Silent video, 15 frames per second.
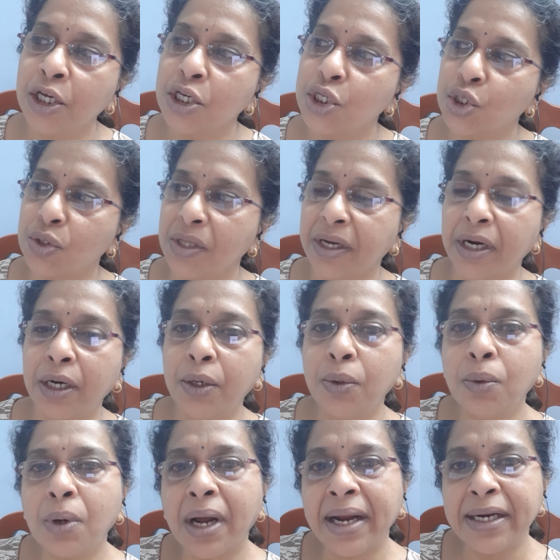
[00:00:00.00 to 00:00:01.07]
So there are
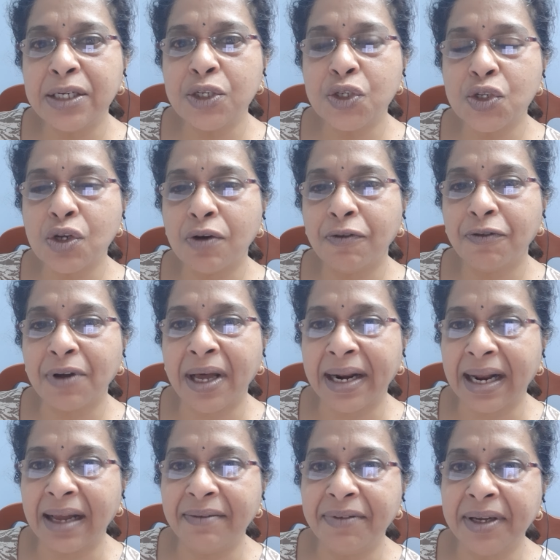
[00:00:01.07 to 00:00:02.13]
two kinds of
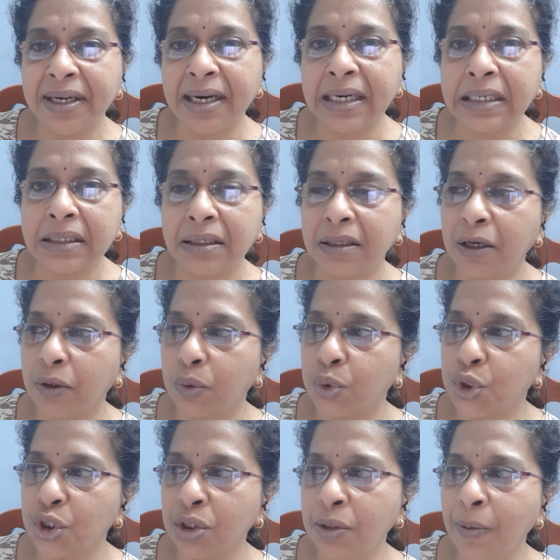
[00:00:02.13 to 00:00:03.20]
arriving at
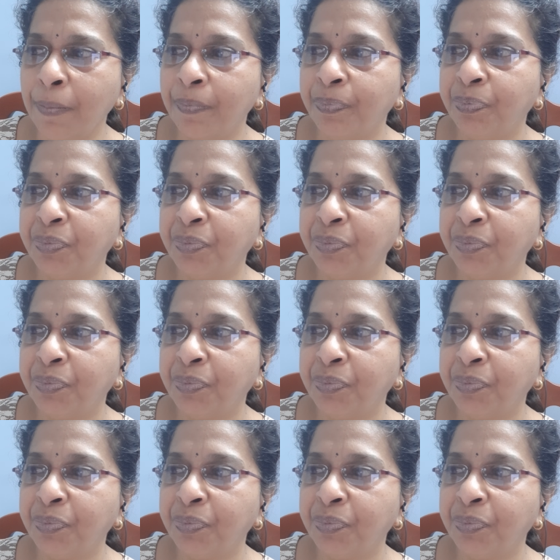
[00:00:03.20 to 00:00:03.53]
conclusion,